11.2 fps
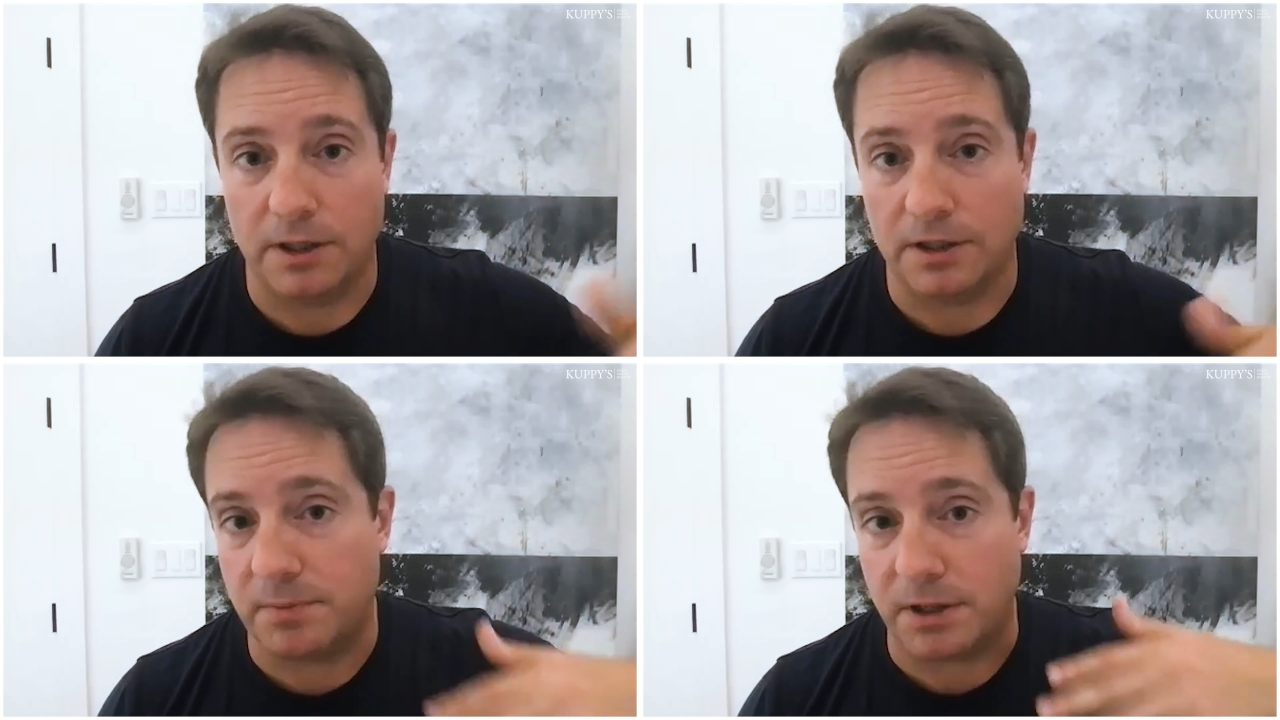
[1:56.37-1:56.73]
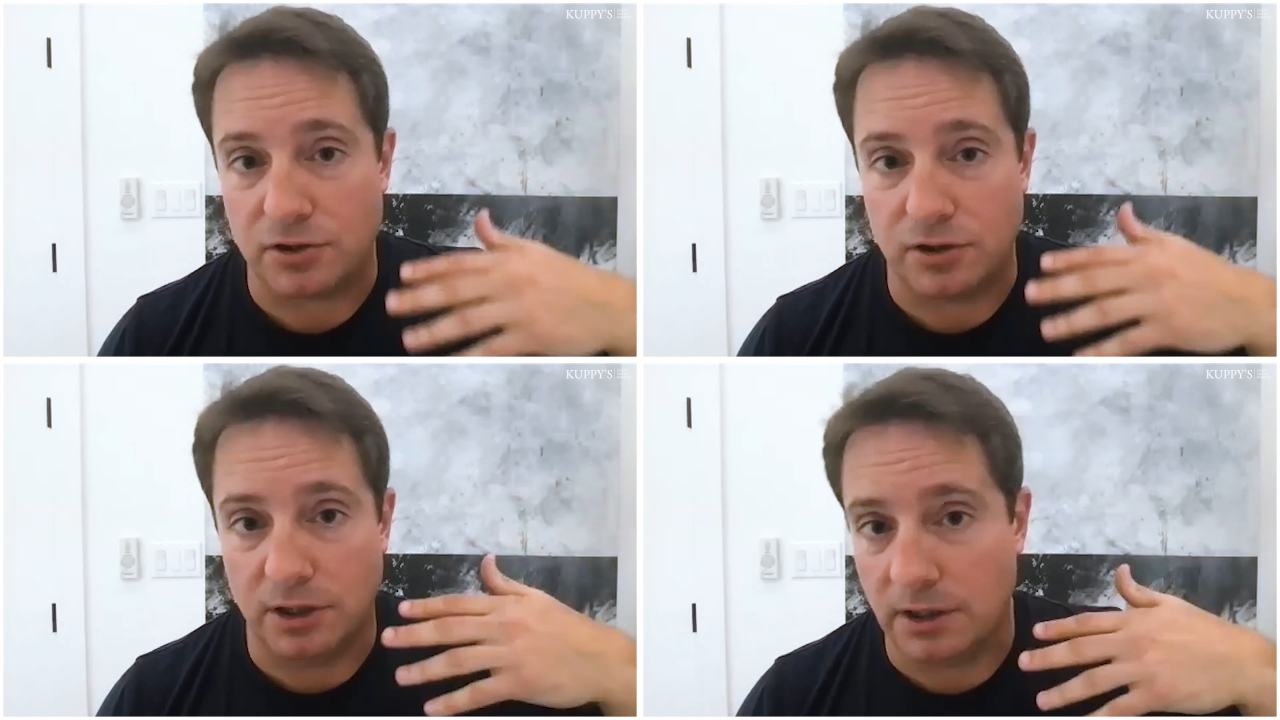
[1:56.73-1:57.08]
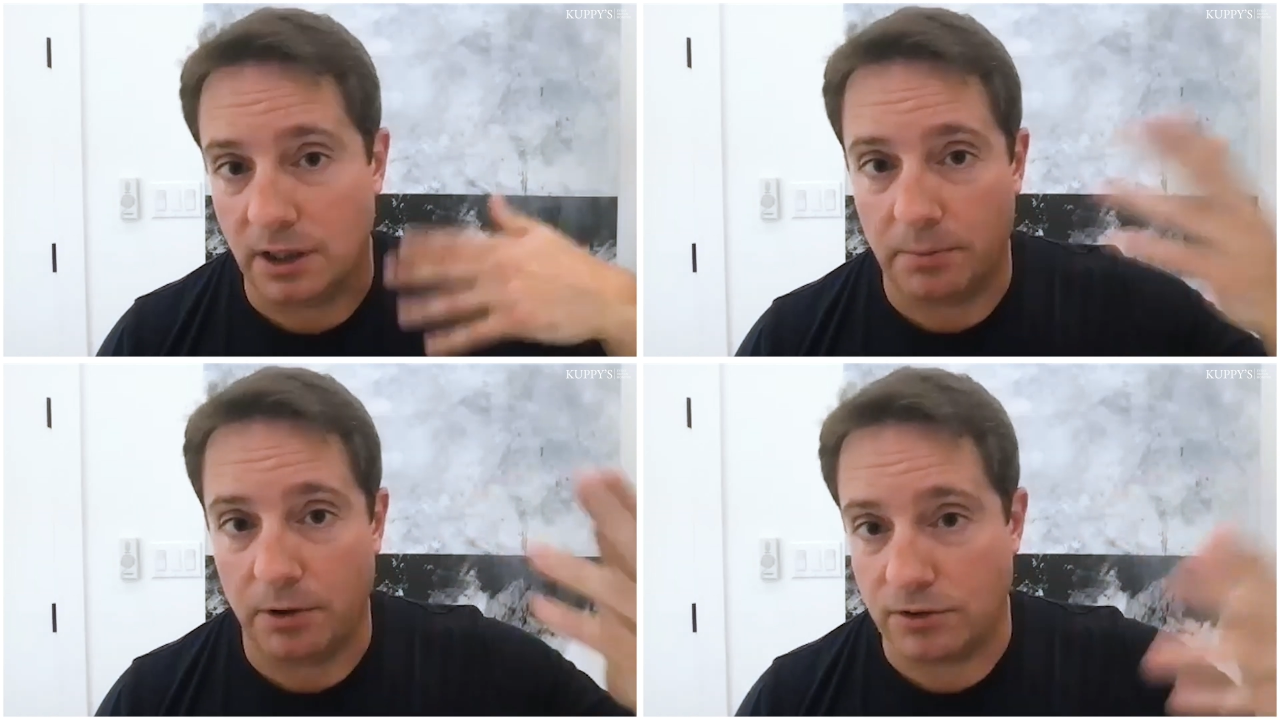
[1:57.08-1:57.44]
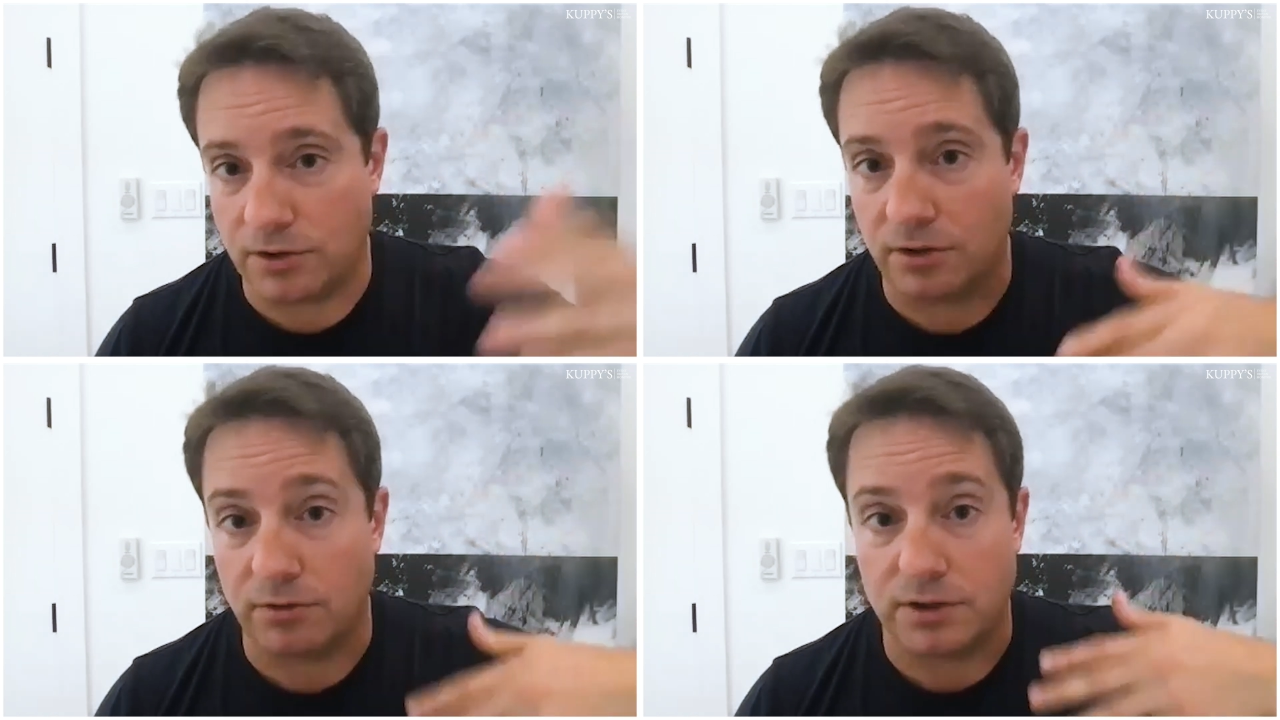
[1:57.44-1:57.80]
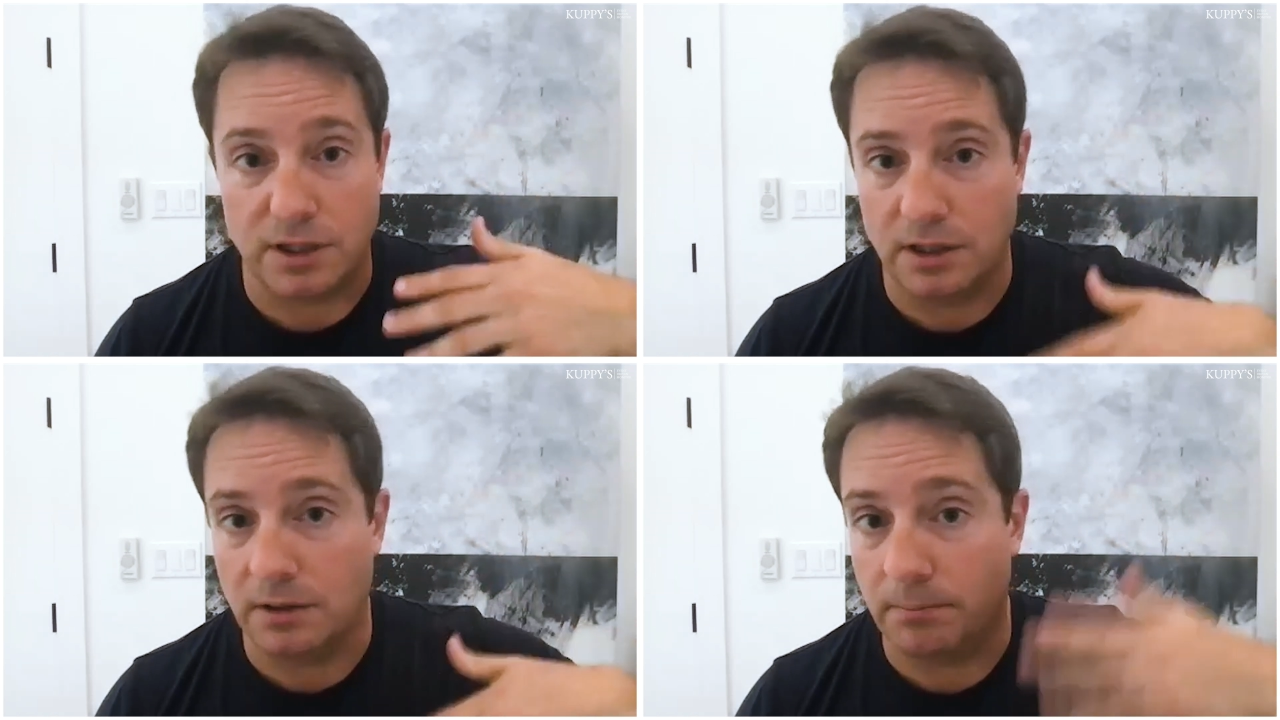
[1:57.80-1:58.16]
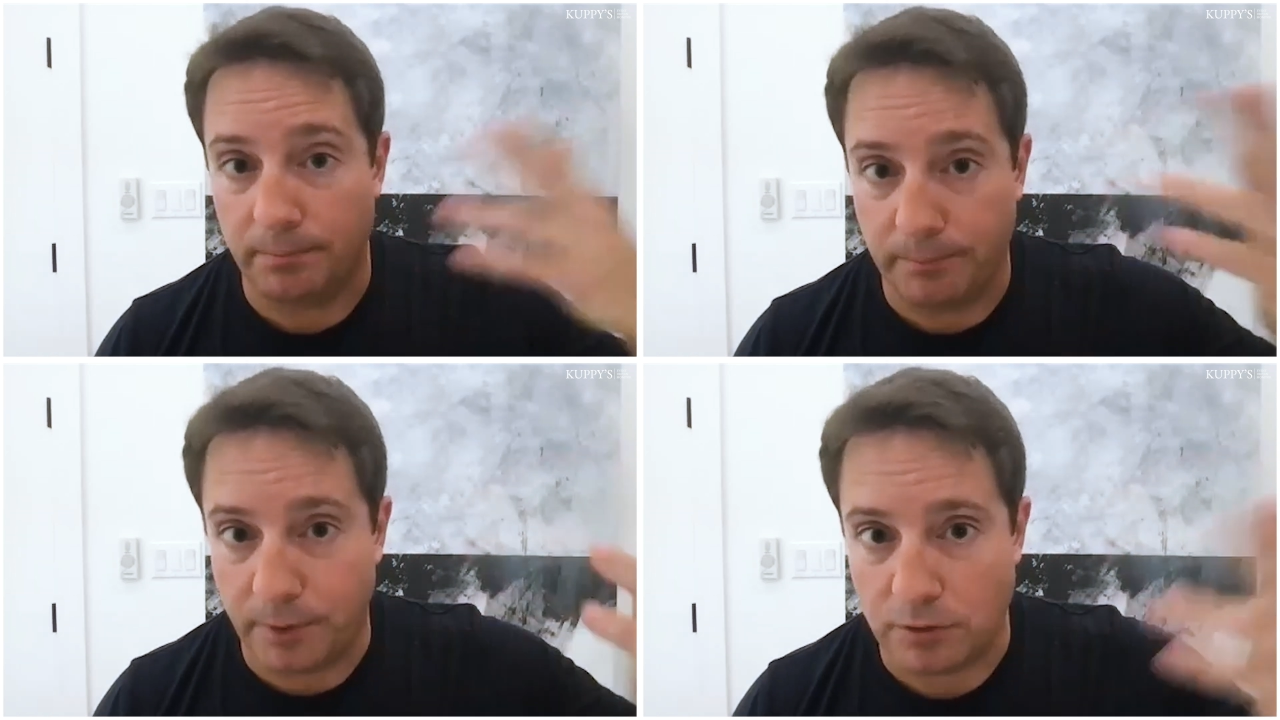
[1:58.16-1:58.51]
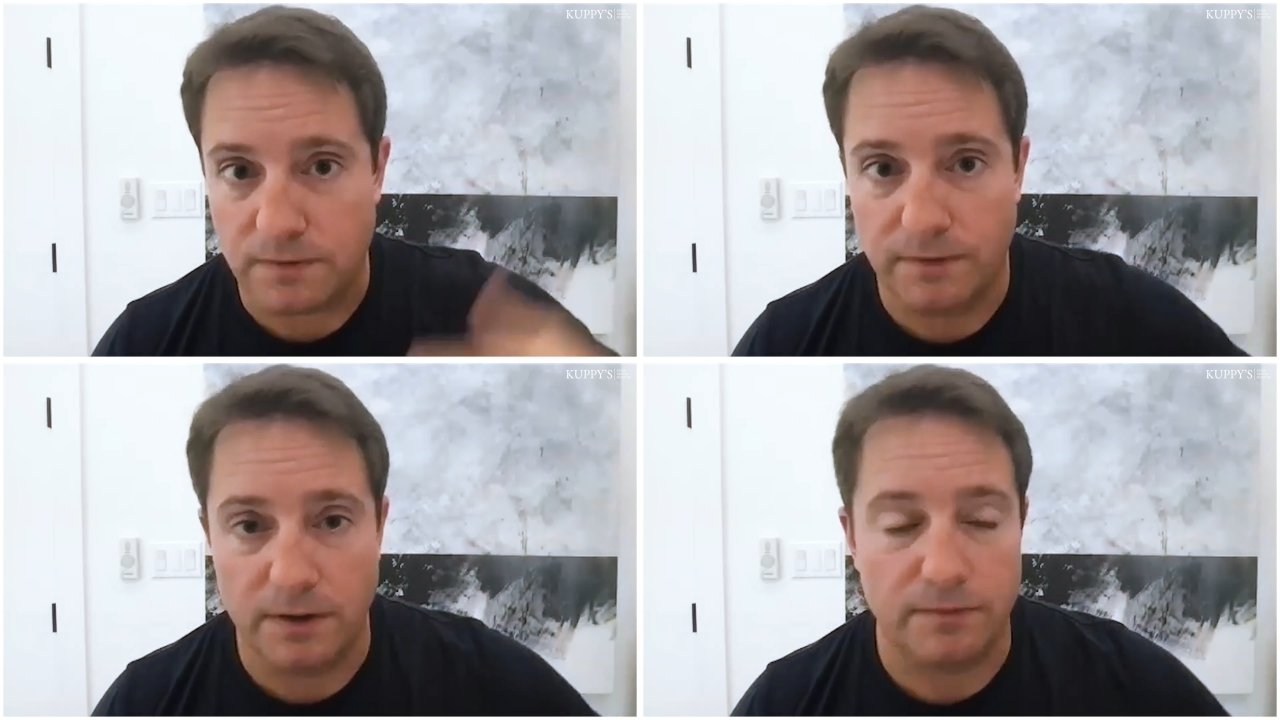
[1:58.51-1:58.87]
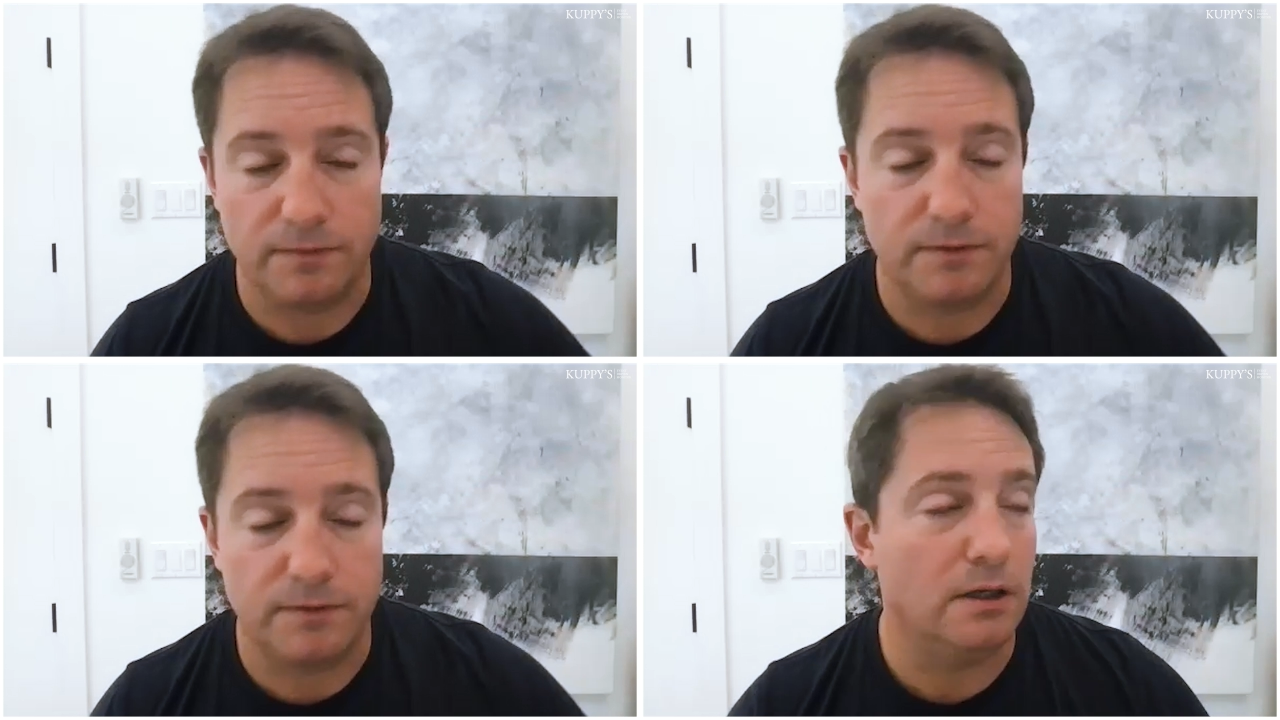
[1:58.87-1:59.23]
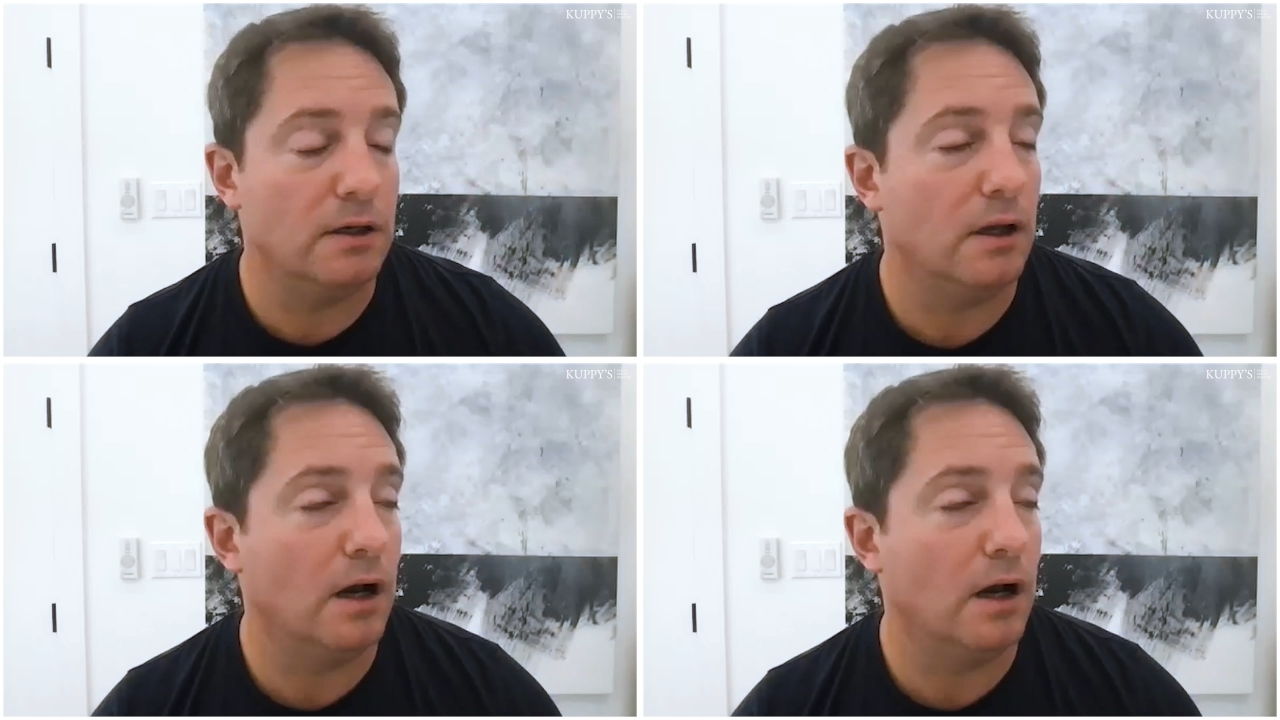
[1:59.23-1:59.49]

especially like post 13 and post 15,